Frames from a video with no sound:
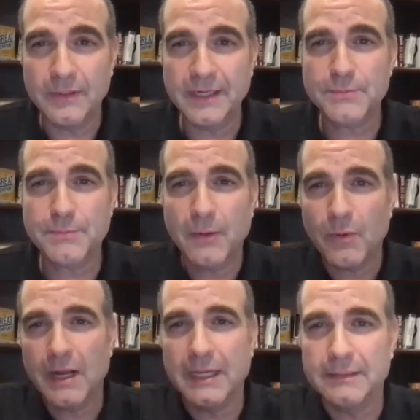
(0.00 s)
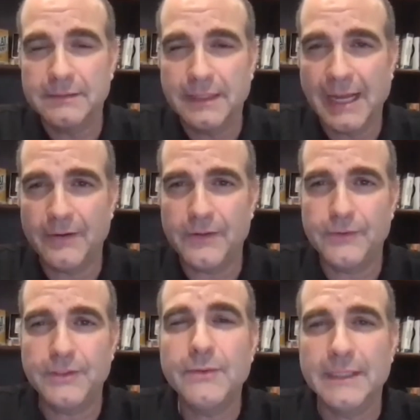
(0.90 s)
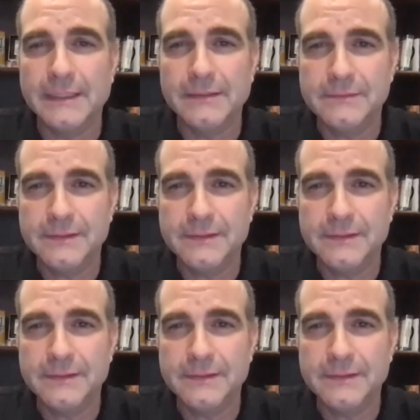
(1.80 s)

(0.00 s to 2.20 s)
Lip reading: Here's my what. How do you do it?